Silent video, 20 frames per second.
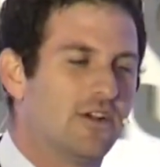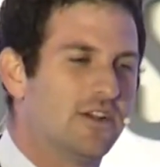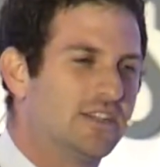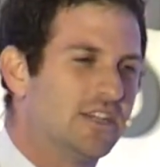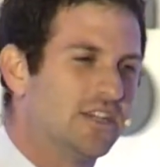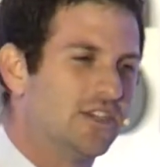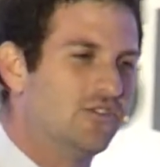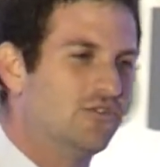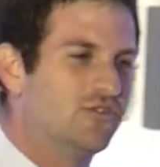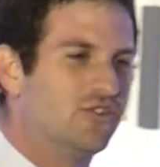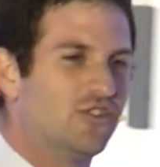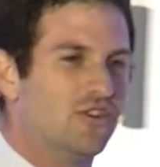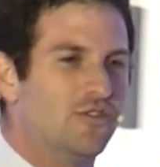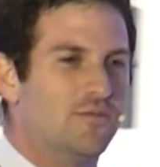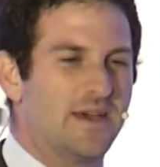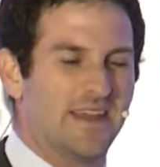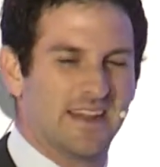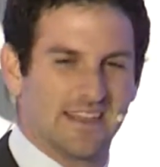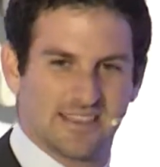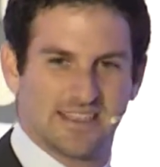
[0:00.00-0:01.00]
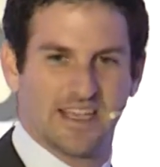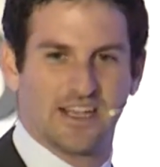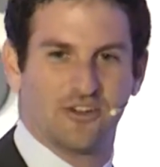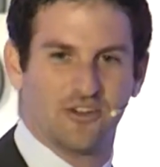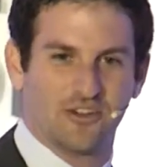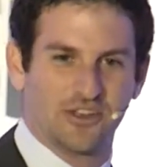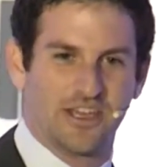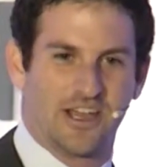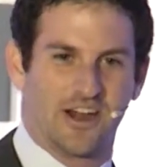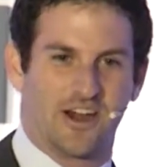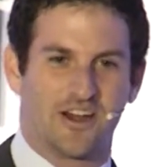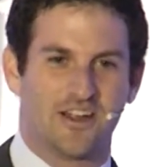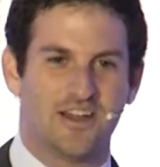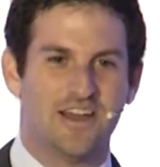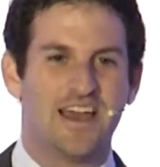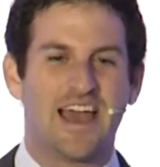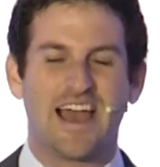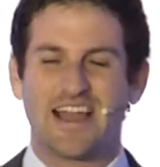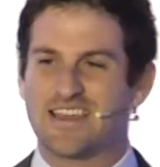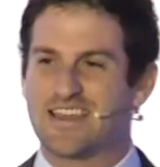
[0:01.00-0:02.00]
to YouTube in a single year.
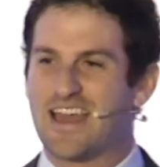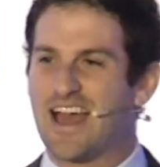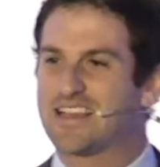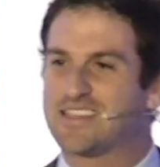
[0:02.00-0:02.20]
And yes,